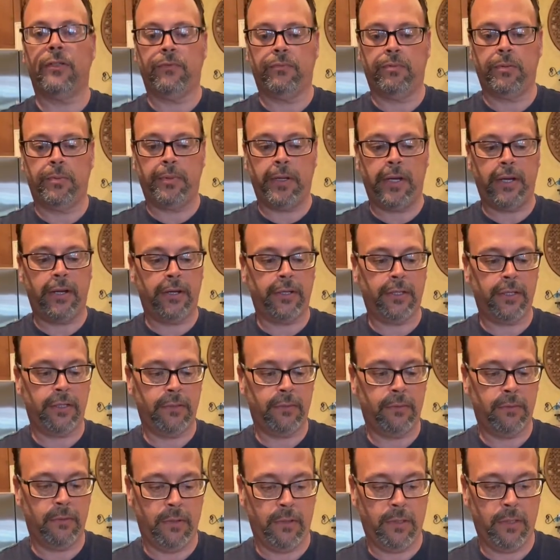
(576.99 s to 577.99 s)
of preparing
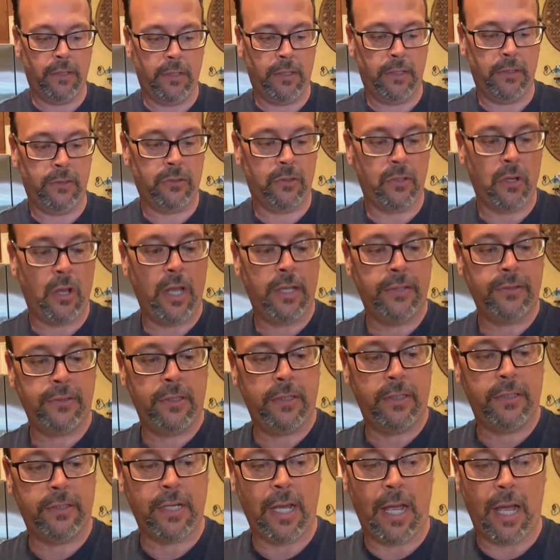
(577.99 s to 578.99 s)
the sauce and
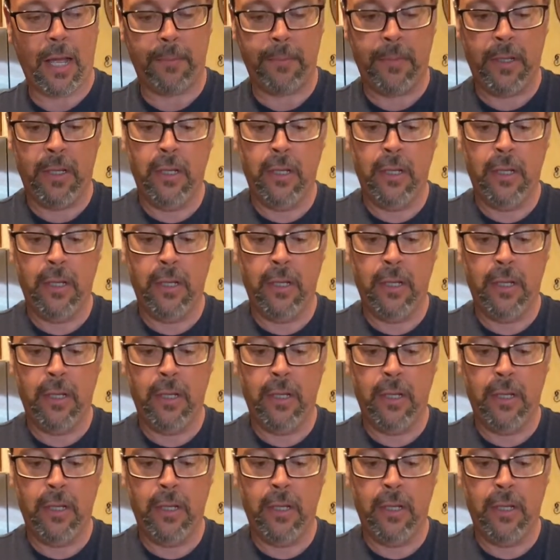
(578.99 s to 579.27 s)
the top.